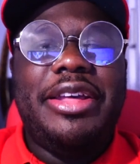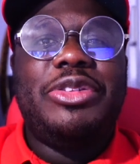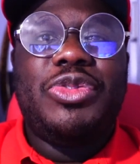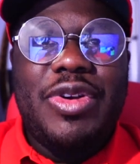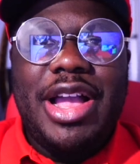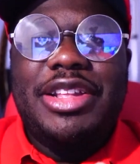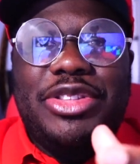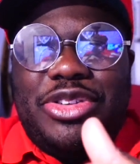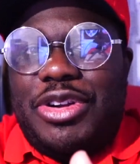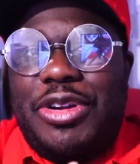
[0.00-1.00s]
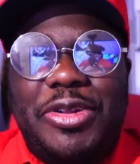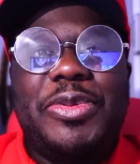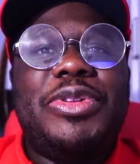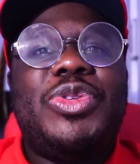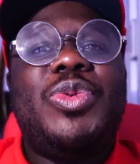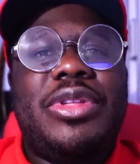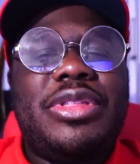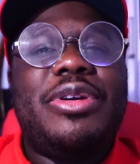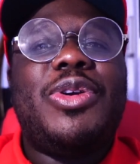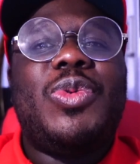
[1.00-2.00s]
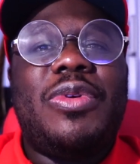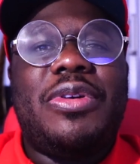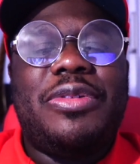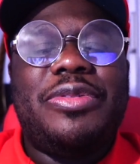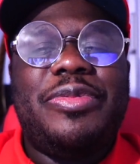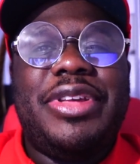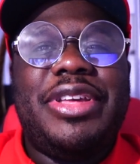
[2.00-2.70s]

and trying to turn you into a third world.